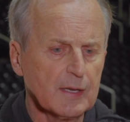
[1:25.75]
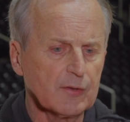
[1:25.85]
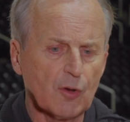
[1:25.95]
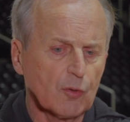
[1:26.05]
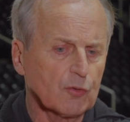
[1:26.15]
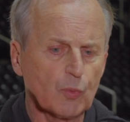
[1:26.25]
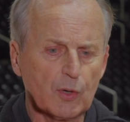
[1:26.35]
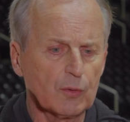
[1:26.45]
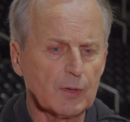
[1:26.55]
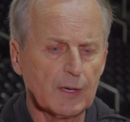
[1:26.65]
as long as
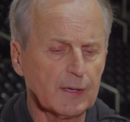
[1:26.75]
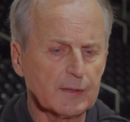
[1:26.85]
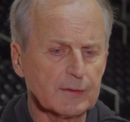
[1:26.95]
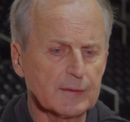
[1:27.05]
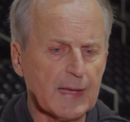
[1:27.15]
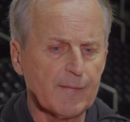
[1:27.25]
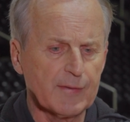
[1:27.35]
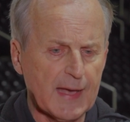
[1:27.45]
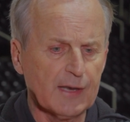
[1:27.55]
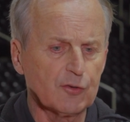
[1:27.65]
we'll uh, have
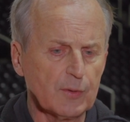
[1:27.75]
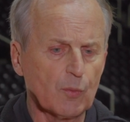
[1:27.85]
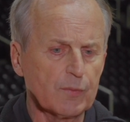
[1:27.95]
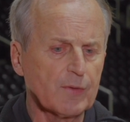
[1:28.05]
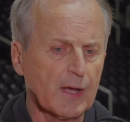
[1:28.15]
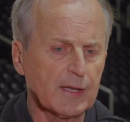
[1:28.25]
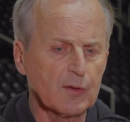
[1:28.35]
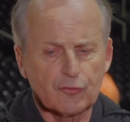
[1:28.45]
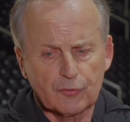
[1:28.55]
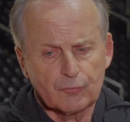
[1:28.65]
the attitude that we've got to
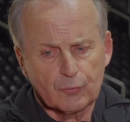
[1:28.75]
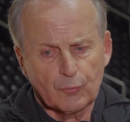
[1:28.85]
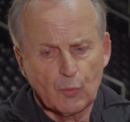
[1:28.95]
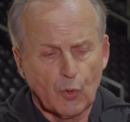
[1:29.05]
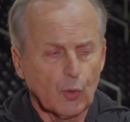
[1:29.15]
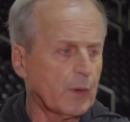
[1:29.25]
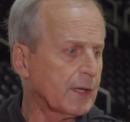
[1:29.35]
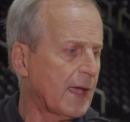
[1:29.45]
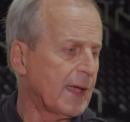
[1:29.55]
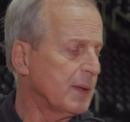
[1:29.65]
get, we want to win
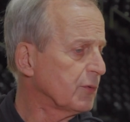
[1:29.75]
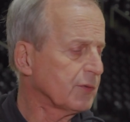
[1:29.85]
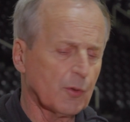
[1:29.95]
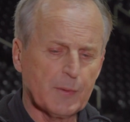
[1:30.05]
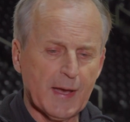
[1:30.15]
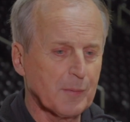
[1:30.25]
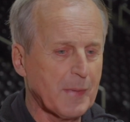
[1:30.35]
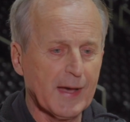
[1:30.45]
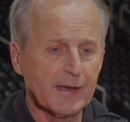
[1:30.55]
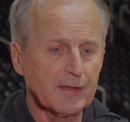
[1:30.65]
games, no doubt
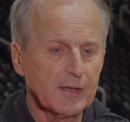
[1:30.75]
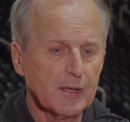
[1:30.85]
about it.